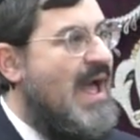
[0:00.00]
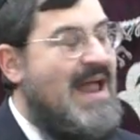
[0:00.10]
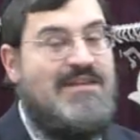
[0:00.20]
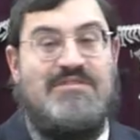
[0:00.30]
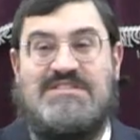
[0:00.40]

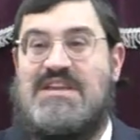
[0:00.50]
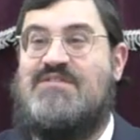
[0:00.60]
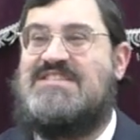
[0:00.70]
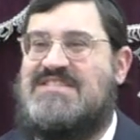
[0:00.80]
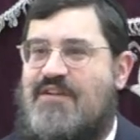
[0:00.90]
and he
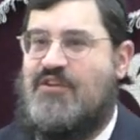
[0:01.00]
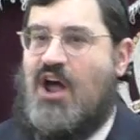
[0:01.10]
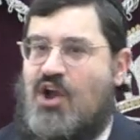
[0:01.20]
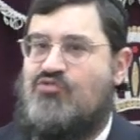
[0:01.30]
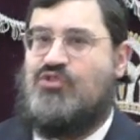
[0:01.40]
received
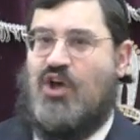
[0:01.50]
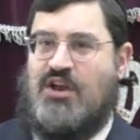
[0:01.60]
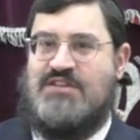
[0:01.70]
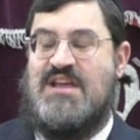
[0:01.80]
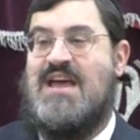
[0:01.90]

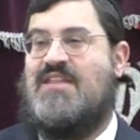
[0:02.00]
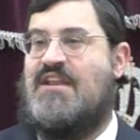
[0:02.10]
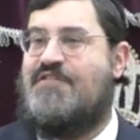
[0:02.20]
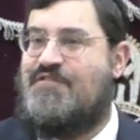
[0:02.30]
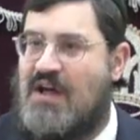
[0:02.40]
$700 that
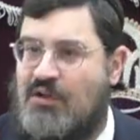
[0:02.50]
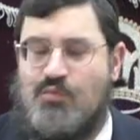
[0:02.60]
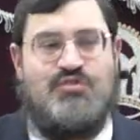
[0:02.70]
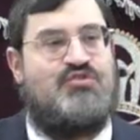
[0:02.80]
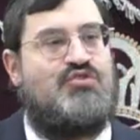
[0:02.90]
he felt
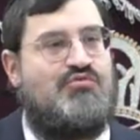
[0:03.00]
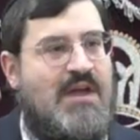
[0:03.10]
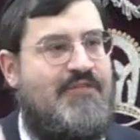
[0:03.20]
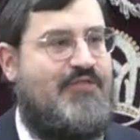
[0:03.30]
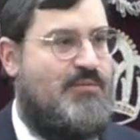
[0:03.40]
was
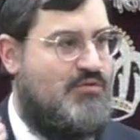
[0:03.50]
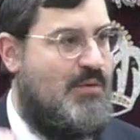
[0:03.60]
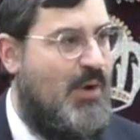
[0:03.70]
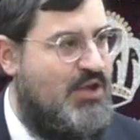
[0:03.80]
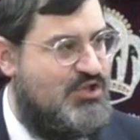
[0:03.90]
straight from the
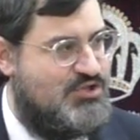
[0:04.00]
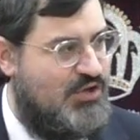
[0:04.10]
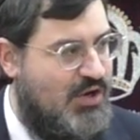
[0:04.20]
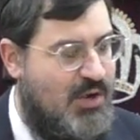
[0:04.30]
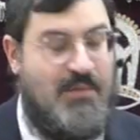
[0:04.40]
Rabbi
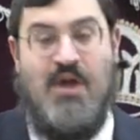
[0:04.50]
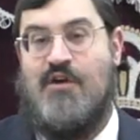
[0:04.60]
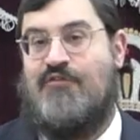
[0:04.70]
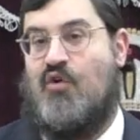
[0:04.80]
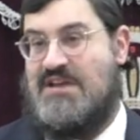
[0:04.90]
Shalom
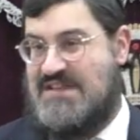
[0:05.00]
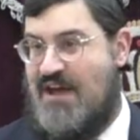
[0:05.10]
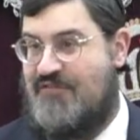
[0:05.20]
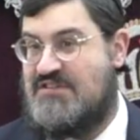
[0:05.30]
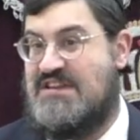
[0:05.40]
for his
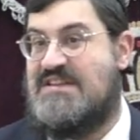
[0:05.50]
efforts.